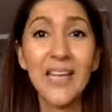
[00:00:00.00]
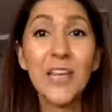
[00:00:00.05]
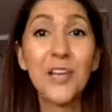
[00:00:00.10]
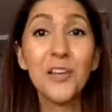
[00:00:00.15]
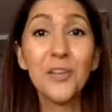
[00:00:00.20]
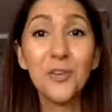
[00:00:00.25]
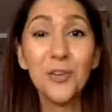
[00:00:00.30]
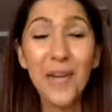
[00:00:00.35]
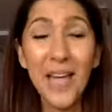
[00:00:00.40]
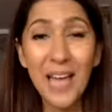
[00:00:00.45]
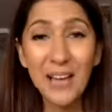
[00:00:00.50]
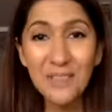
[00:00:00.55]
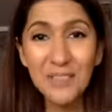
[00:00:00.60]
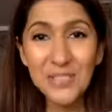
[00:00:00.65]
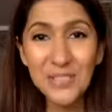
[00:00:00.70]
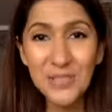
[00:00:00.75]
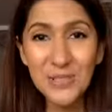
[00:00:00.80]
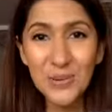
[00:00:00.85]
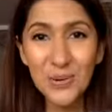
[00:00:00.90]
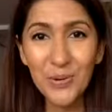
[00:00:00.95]
You have a
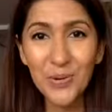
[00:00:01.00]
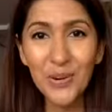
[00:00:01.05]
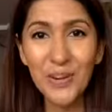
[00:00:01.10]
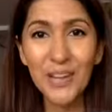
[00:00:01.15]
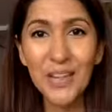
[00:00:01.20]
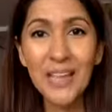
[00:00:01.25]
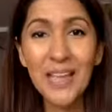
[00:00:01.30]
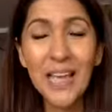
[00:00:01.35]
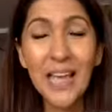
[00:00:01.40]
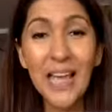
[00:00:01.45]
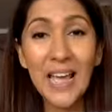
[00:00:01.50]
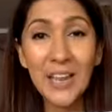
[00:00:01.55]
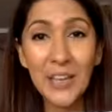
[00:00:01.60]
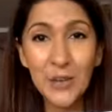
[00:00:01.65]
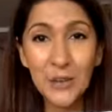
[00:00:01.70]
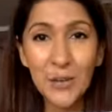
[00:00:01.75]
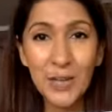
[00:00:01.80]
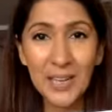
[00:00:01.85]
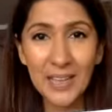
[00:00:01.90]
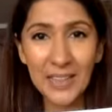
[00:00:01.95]
story and you
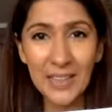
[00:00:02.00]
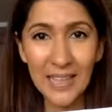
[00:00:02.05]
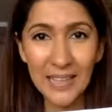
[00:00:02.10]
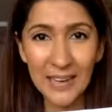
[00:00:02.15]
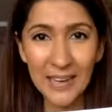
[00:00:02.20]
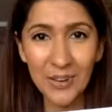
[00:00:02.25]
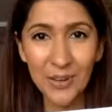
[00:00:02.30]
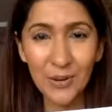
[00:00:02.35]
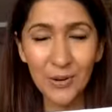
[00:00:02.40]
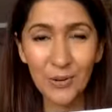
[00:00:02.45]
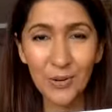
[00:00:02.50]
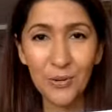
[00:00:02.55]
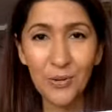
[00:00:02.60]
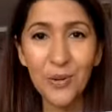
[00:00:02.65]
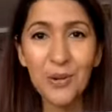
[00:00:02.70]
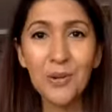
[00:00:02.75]
can let it go